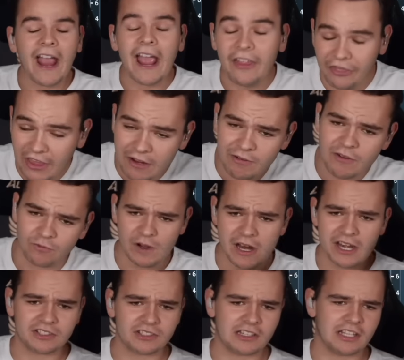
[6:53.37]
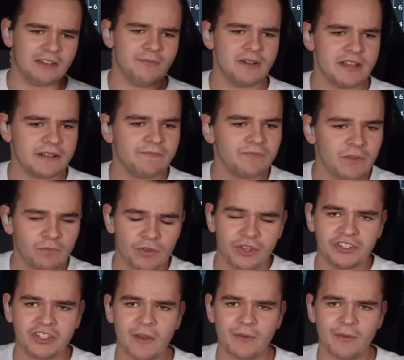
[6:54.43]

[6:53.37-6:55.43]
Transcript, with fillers: Okay, I think we've reached the limit with a